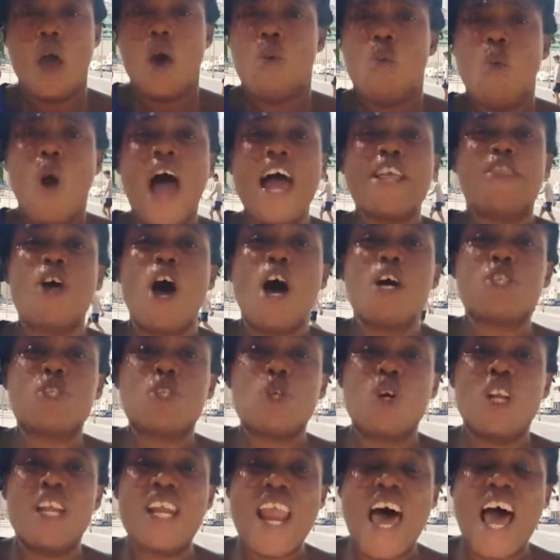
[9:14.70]
Why don't
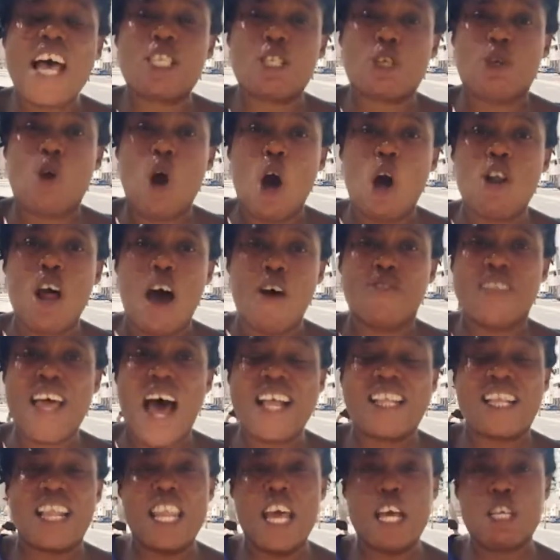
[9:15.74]
you let go of
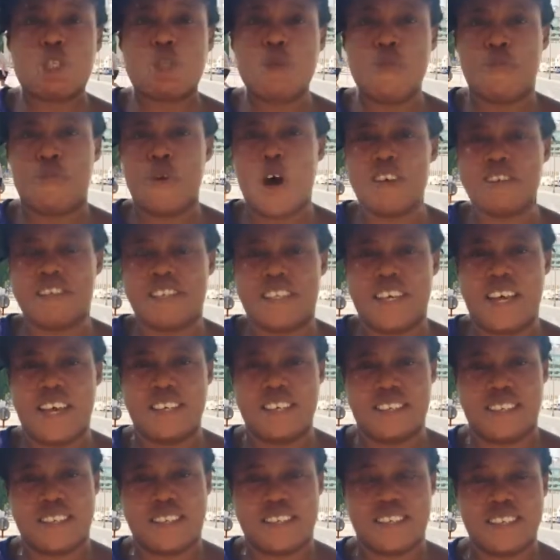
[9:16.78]
that little
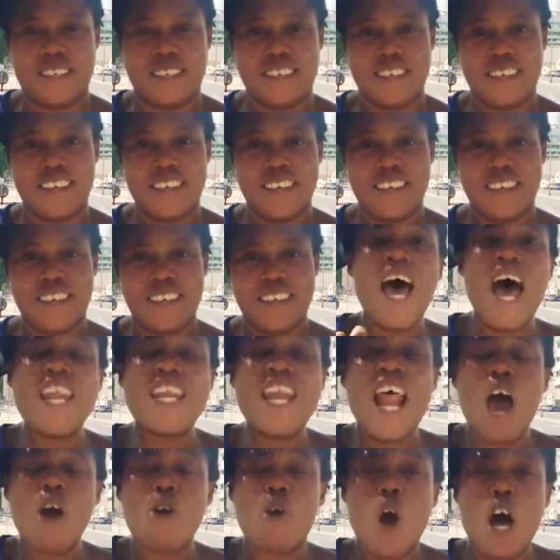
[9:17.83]
forces?
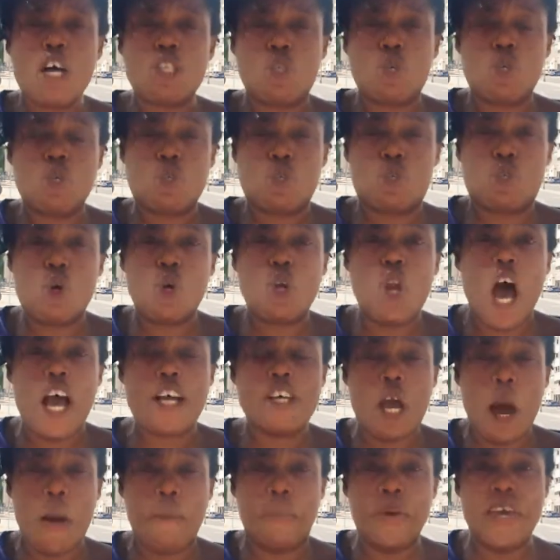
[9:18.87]
Allow God to stool
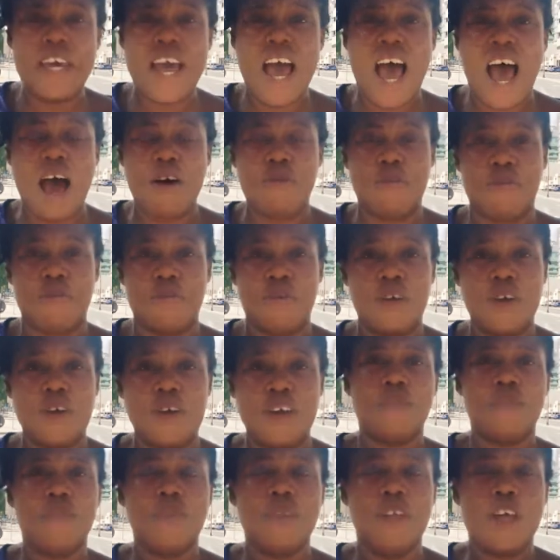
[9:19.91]
on your behalf.
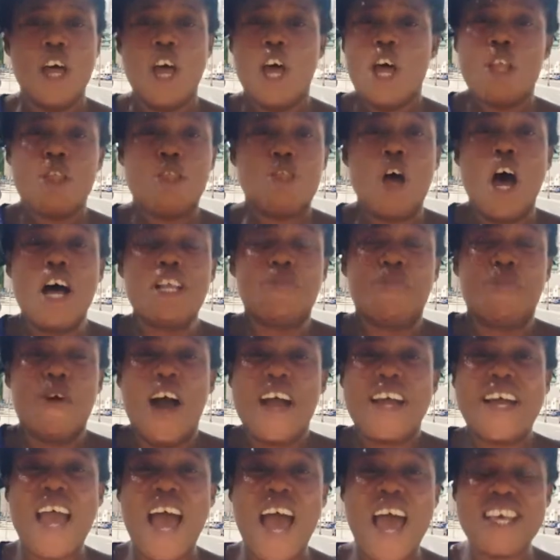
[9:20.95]
Don't
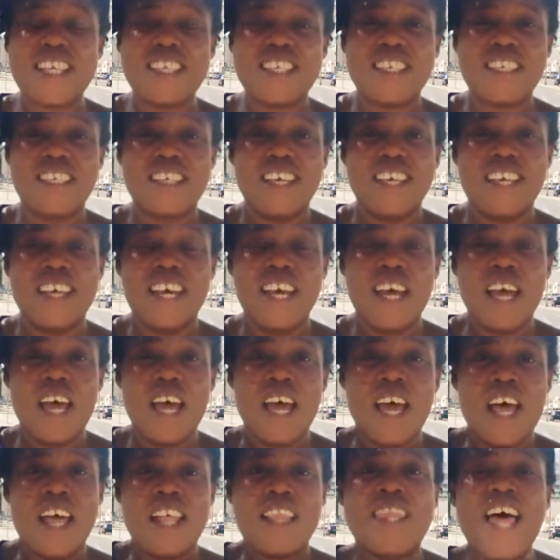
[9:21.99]
forget
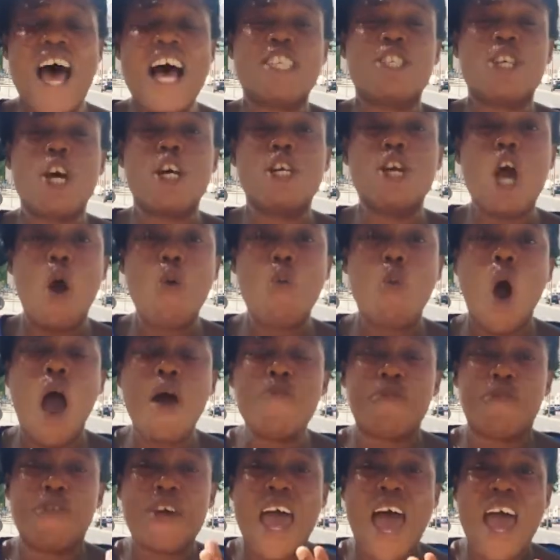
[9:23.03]
that your
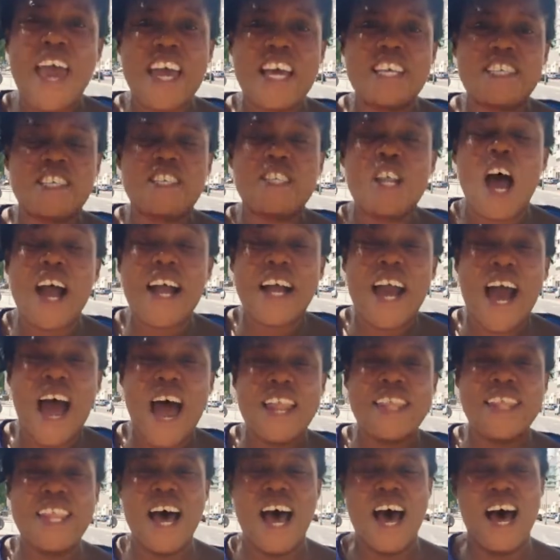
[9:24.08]
warfare is not
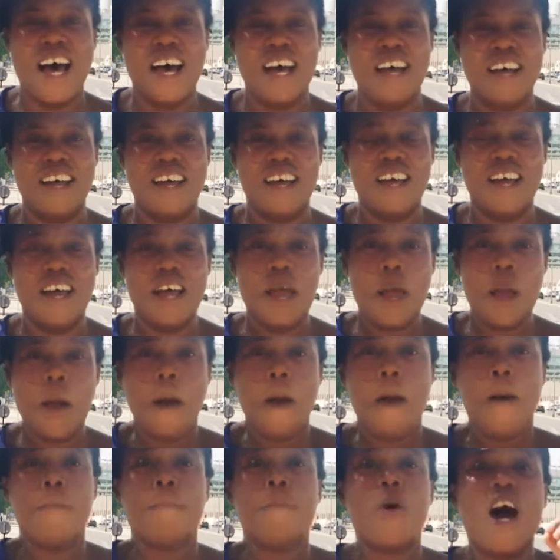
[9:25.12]
carnal,
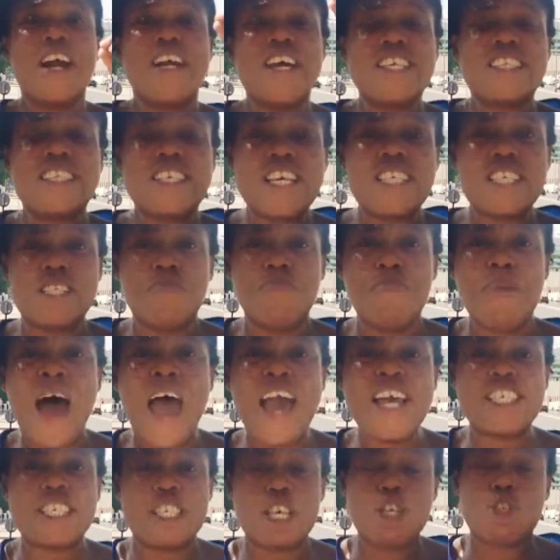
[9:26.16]
but it is
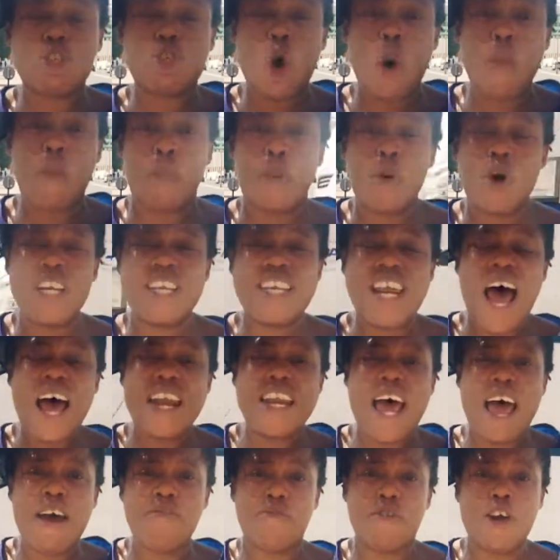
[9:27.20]
mighty to put
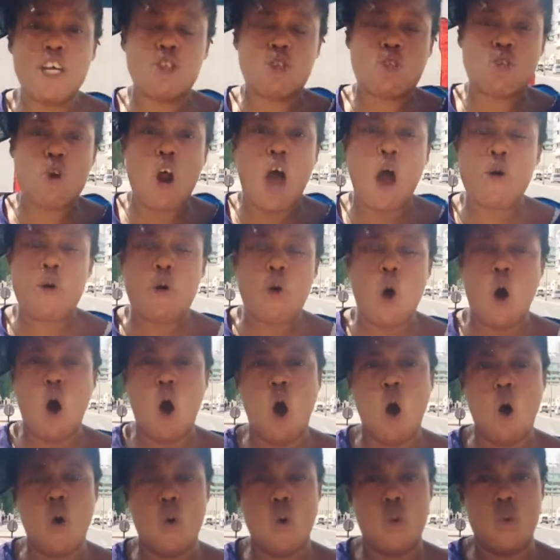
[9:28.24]
down every
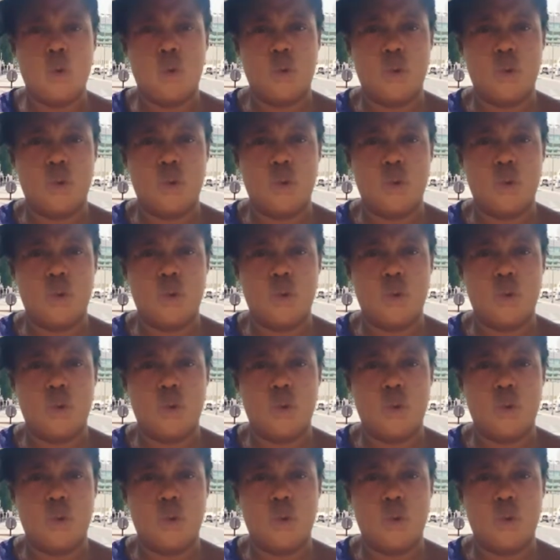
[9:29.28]
stronghold.